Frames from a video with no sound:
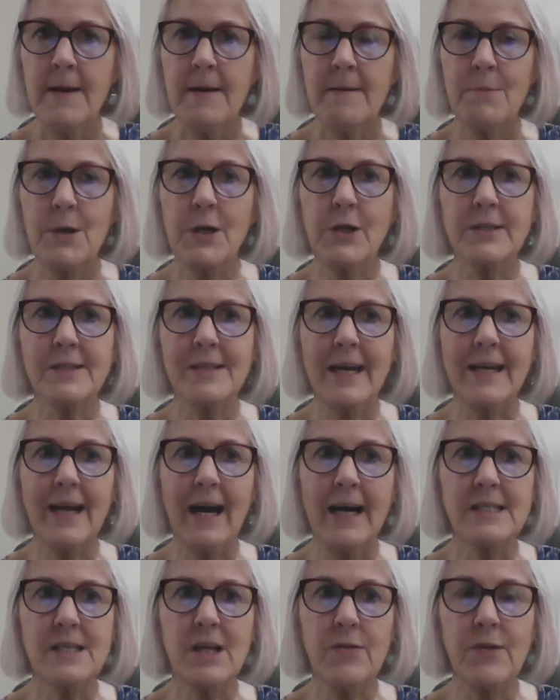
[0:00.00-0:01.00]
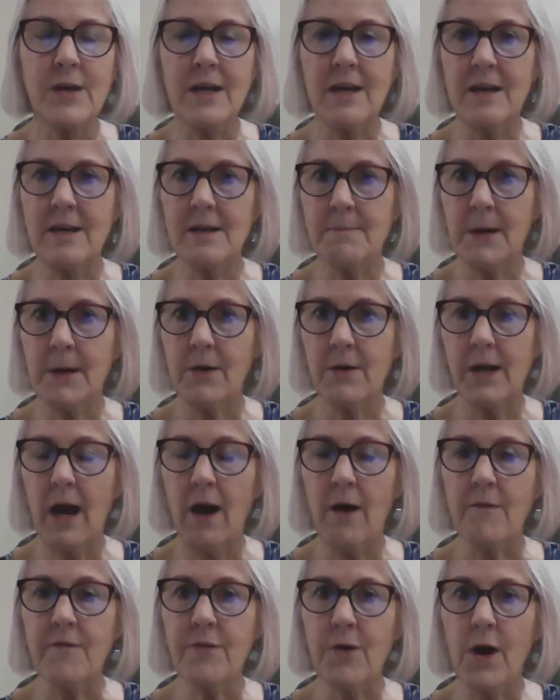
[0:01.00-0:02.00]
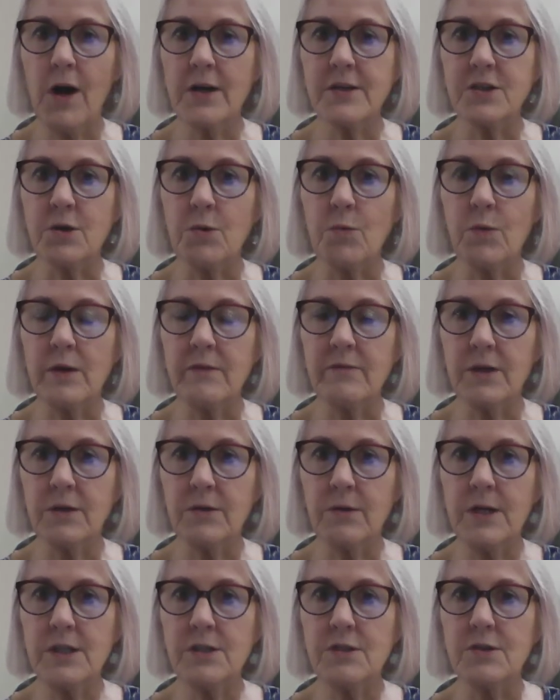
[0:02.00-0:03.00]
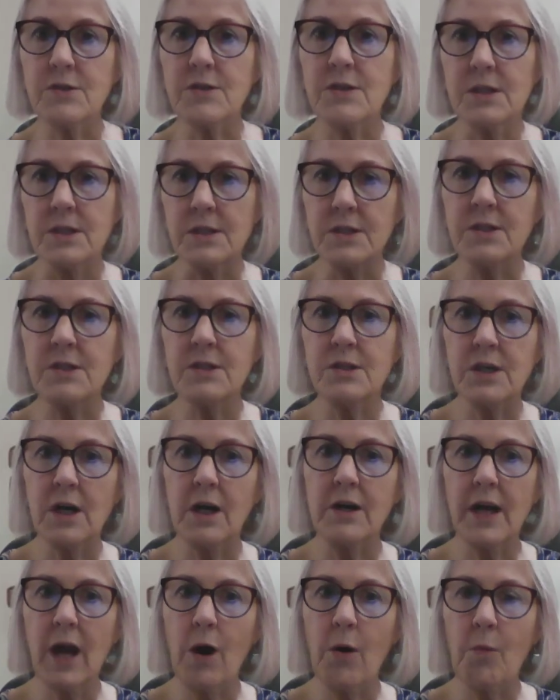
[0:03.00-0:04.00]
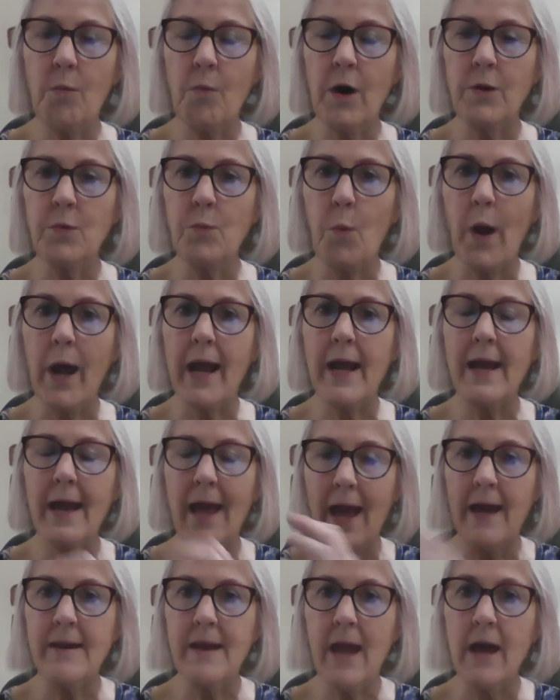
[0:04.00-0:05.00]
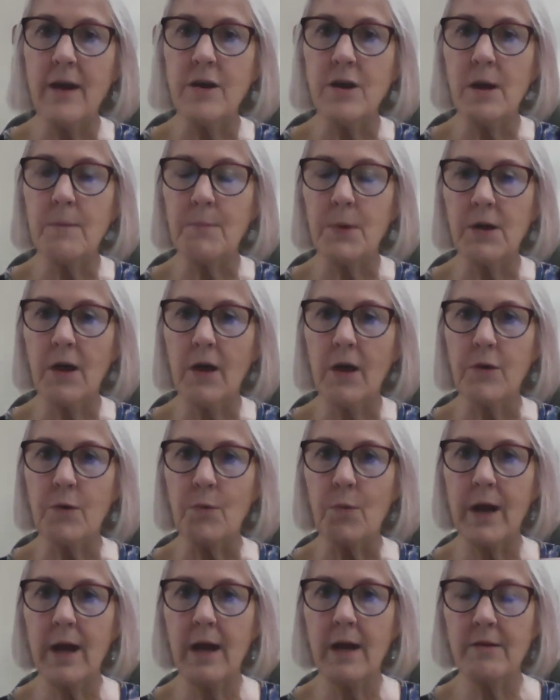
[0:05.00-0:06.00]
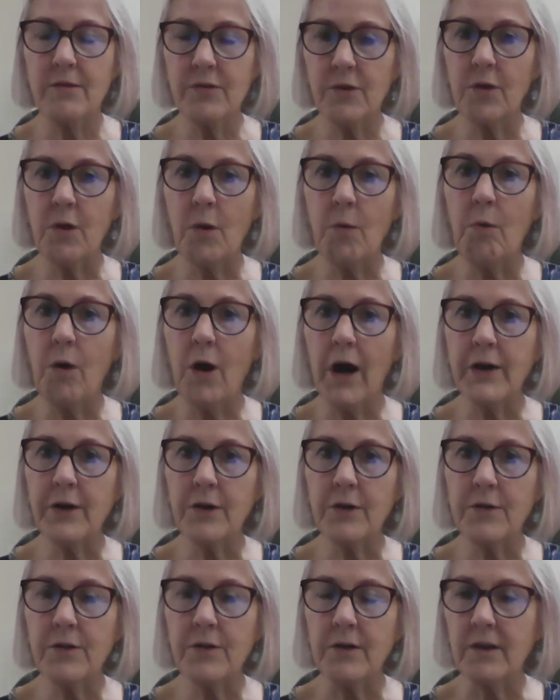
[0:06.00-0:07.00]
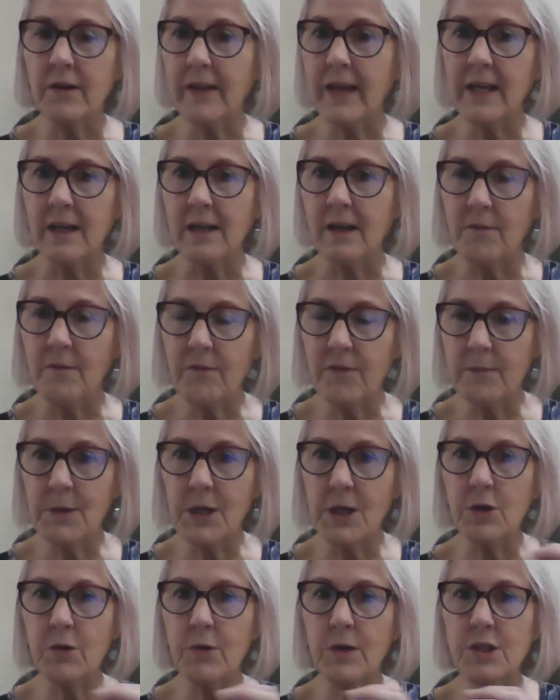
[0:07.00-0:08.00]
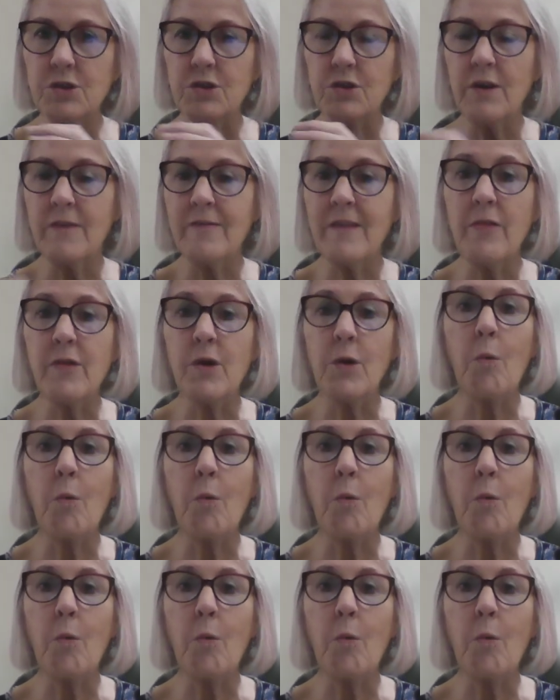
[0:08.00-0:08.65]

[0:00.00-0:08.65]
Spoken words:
because I got to thinking about how frogs are one of the creatures that start out one way and end up another way. They're a water, they're like an amphibian creature, and then they're